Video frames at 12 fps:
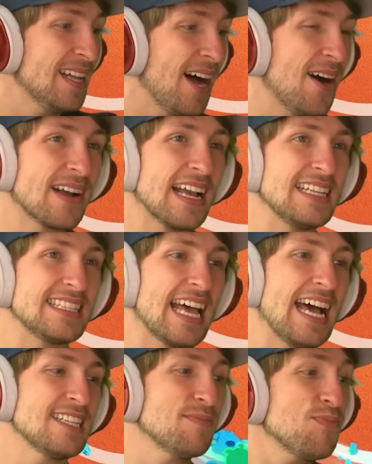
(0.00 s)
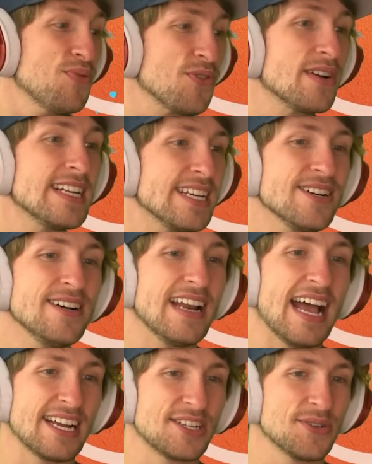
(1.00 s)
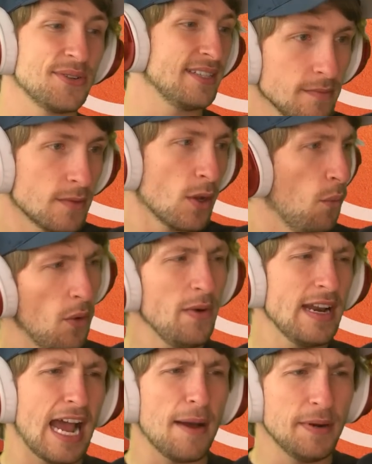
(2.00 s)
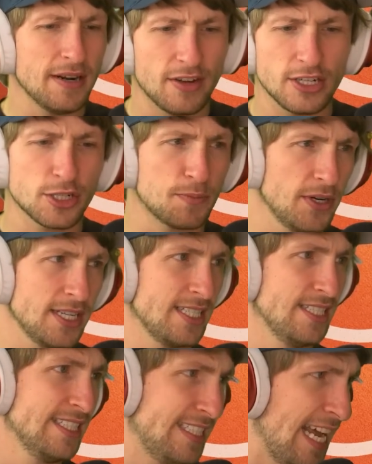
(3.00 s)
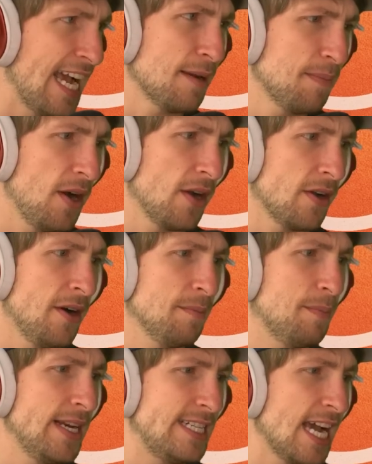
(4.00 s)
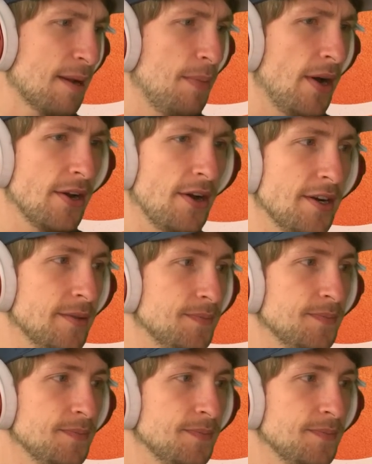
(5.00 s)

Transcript: Okay, that's pretty good, actually. What would happen if I just put a tech bot, a tech bot on him?